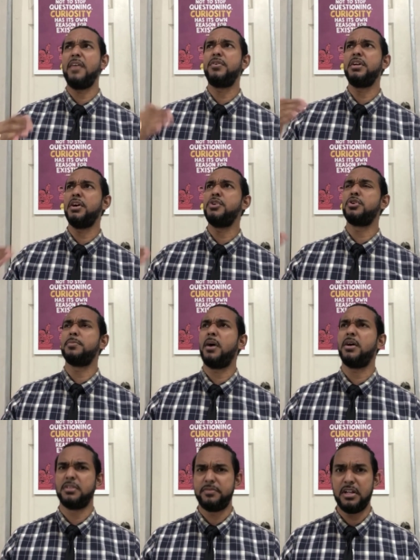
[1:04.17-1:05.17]
every one hundred
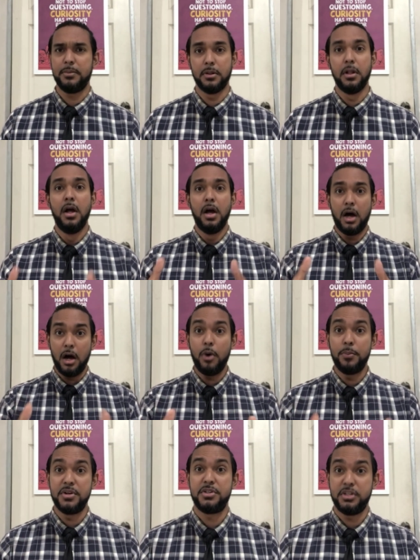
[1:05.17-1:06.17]
marks available, how
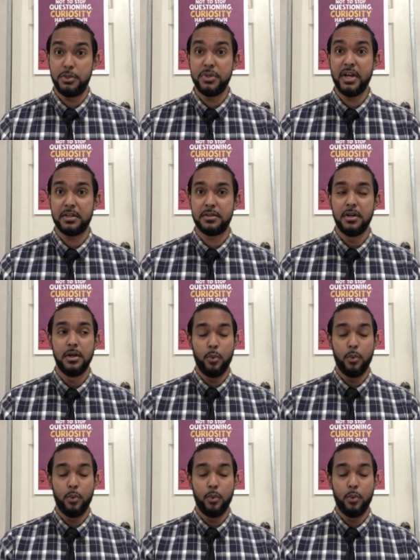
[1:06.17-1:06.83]
much did you get?